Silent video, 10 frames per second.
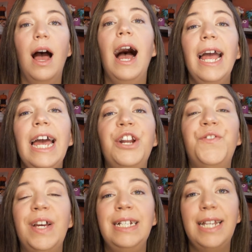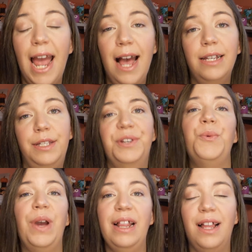had a
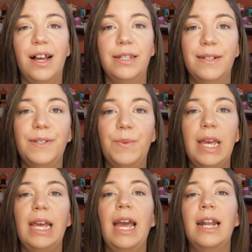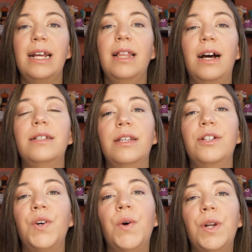fantastic weight loss this week, and I lost a
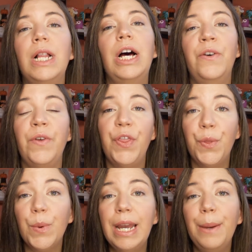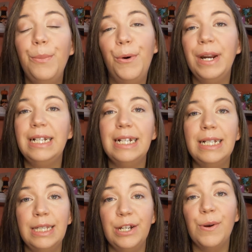total of
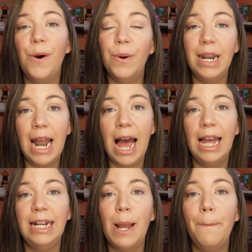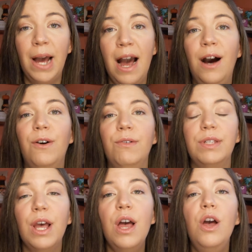3.09
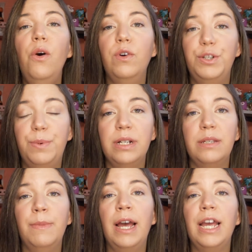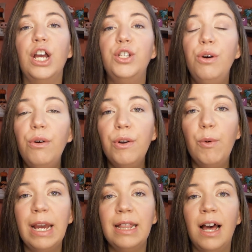pounds, which puts my total
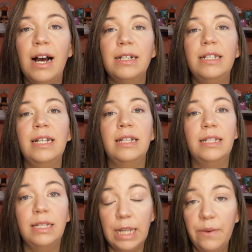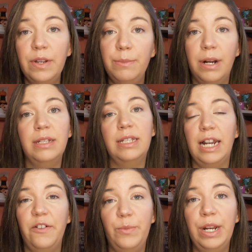weight loss in the 7 months
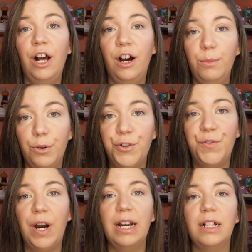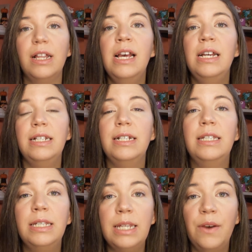that I've been on profile to
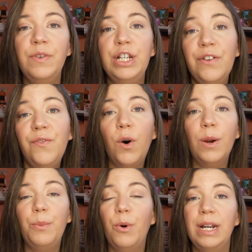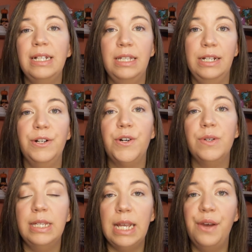
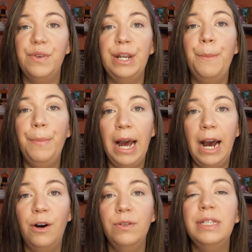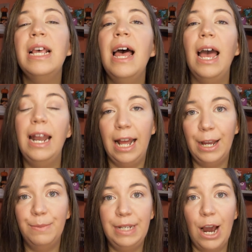74.07 pounds, and I
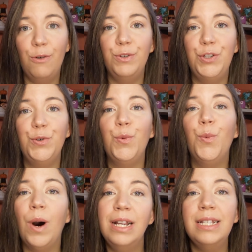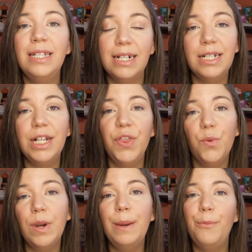am down to
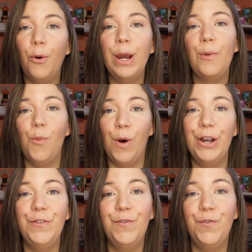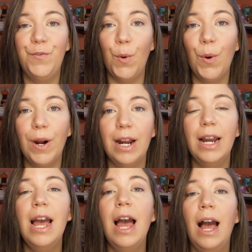
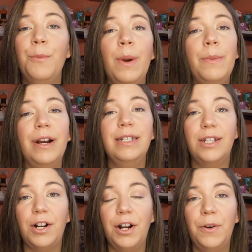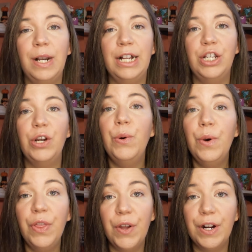163.14. I remember I started out at
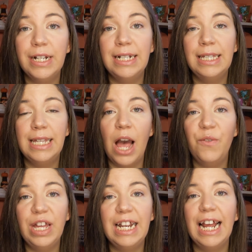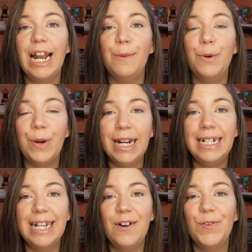237, and I'm
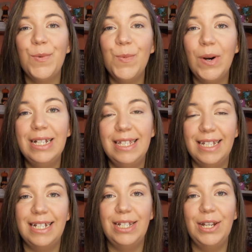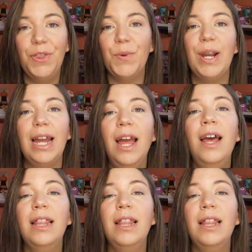already down to 163.